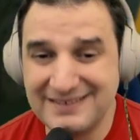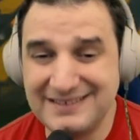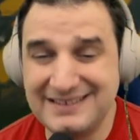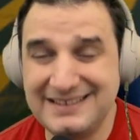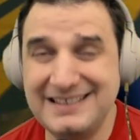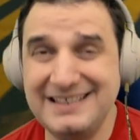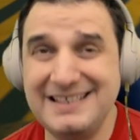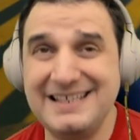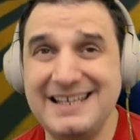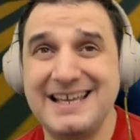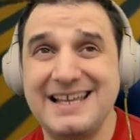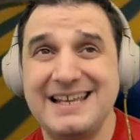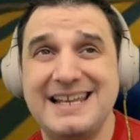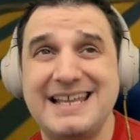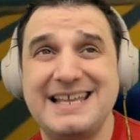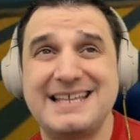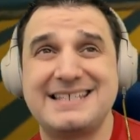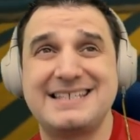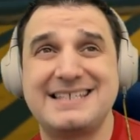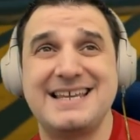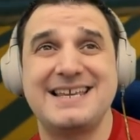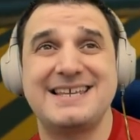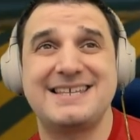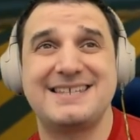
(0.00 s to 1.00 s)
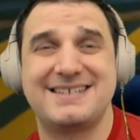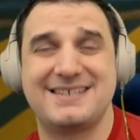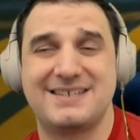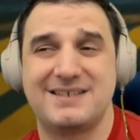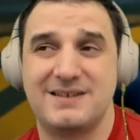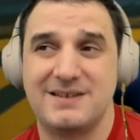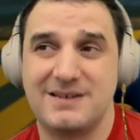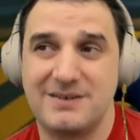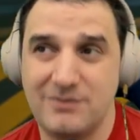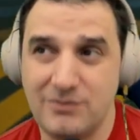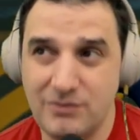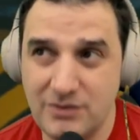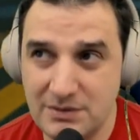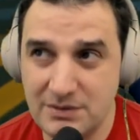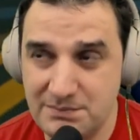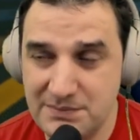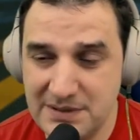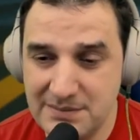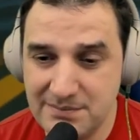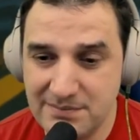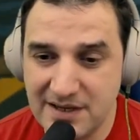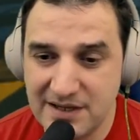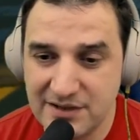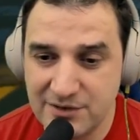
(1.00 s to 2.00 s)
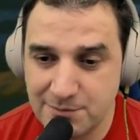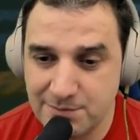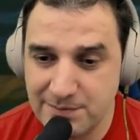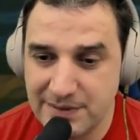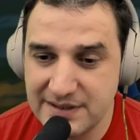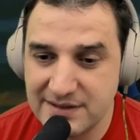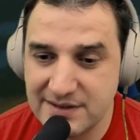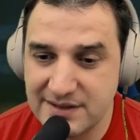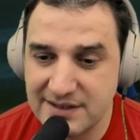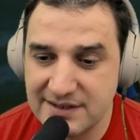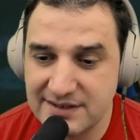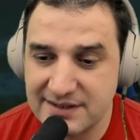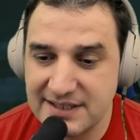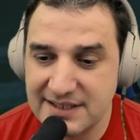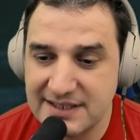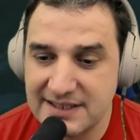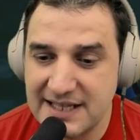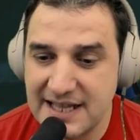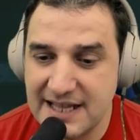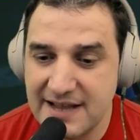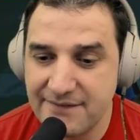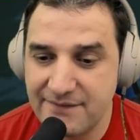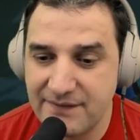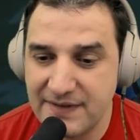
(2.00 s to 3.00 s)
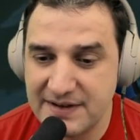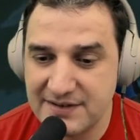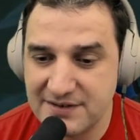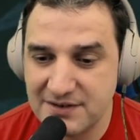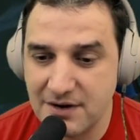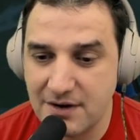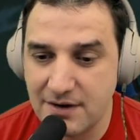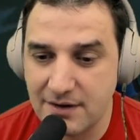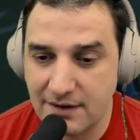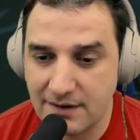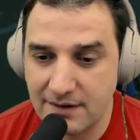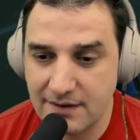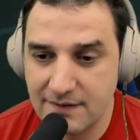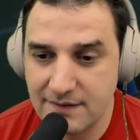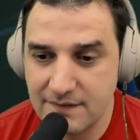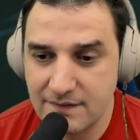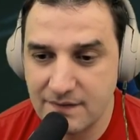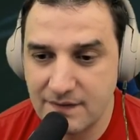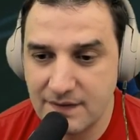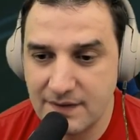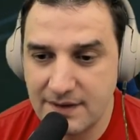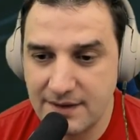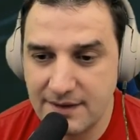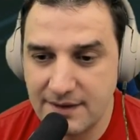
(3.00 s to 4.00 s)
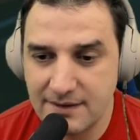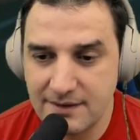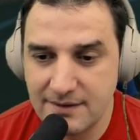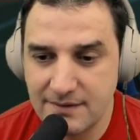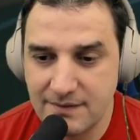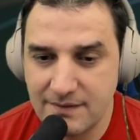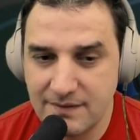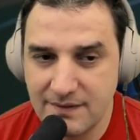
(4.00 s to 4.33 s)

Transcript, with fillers: DLSS would be much better than FSR, you know.